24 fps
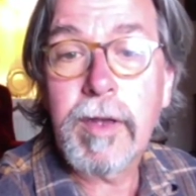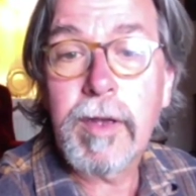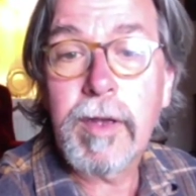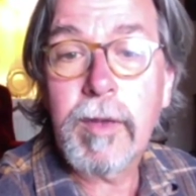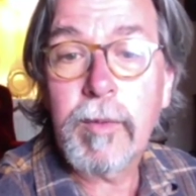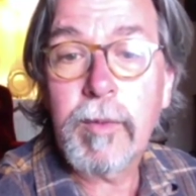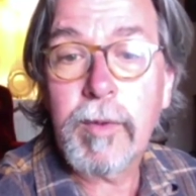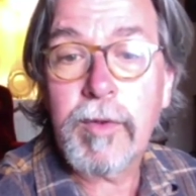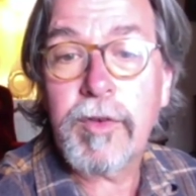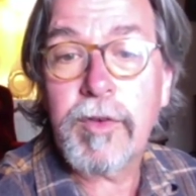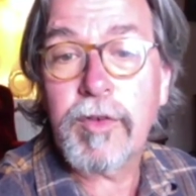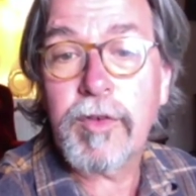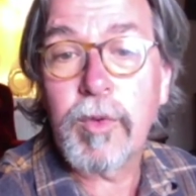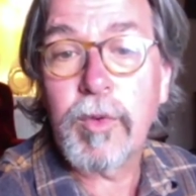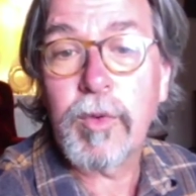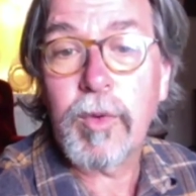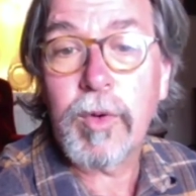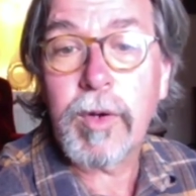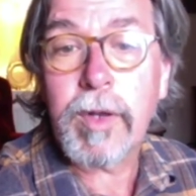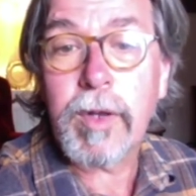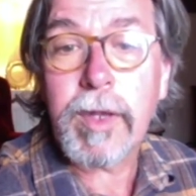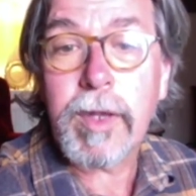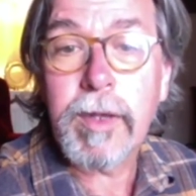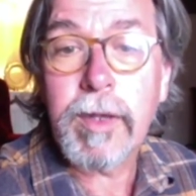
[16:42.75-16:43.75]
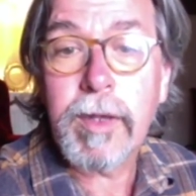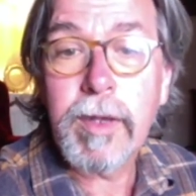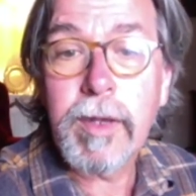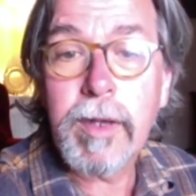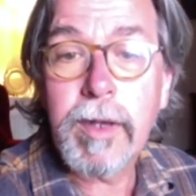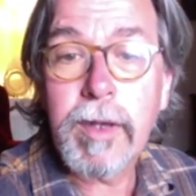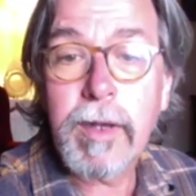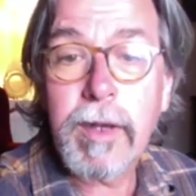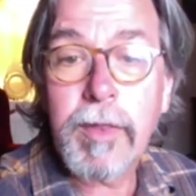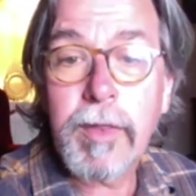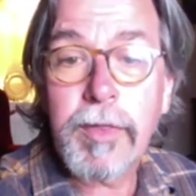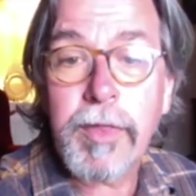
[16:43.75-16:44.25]
which is holding
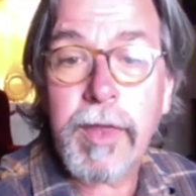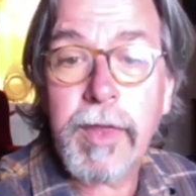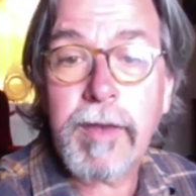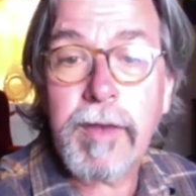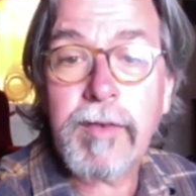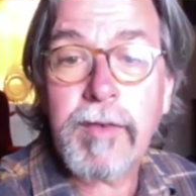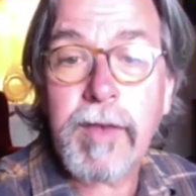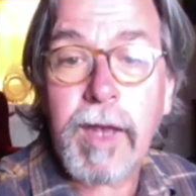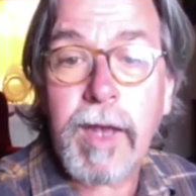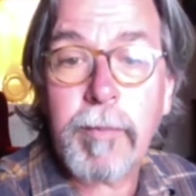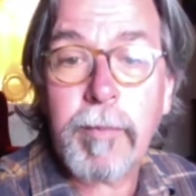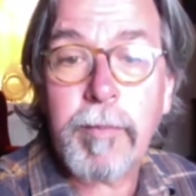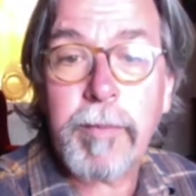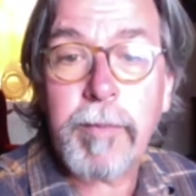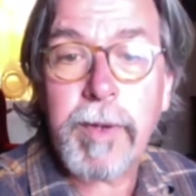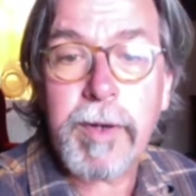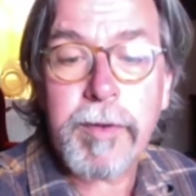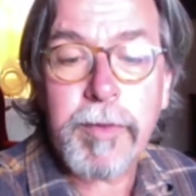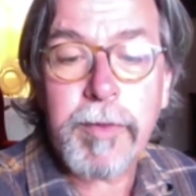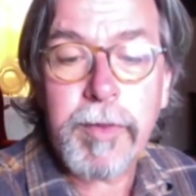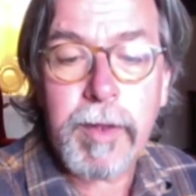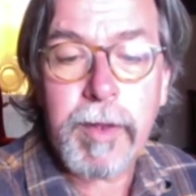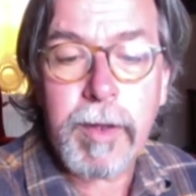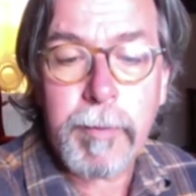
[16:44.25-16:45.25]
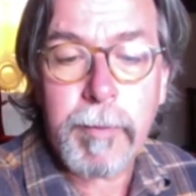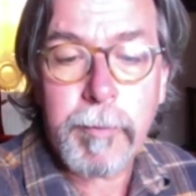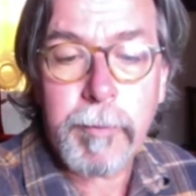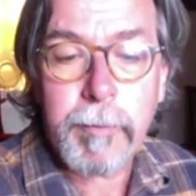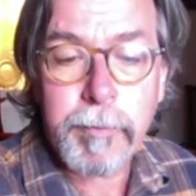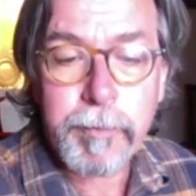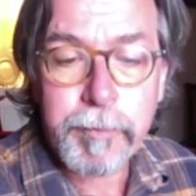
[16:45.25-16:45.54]
things up. But the